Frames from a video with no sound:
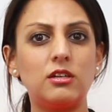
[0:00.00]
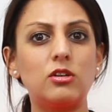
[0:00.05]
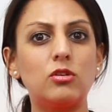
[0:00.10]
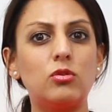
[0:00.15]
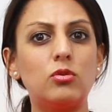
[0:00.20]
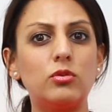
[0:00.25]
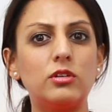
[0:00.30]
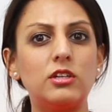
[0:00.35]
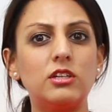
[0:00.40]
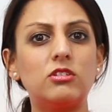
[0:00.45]

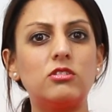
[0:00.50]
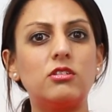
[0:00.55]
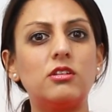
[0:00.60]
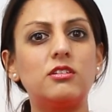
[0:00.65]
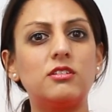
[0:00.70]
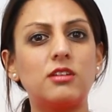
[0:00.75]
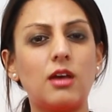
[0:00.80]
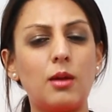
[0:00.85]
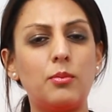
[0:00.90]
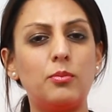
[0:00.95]
according to the
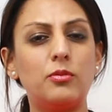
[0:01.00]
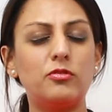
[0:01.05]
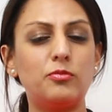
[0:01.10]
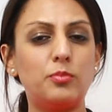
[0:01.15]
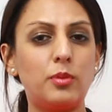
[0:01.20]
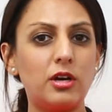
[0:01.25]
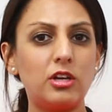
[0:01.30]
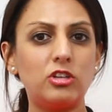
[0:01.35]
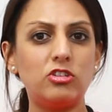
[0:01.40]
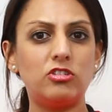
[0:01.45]
type of
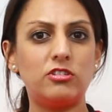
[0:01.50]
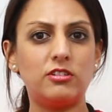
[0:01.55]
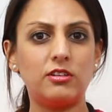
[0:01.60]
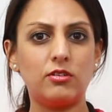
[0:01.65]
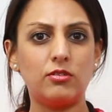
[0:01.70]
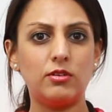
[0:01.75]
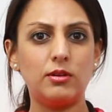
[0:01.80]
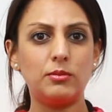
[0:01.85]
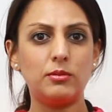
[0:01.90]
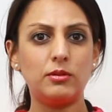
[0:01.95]
purchase
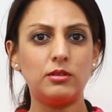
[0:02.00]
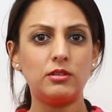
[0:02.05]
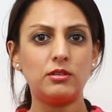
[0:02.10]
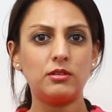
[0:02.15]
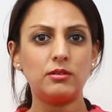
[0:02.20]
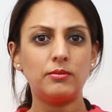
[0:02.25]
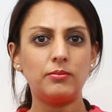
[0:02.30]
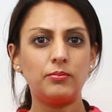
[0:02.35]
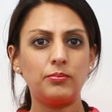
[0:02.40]
agreement.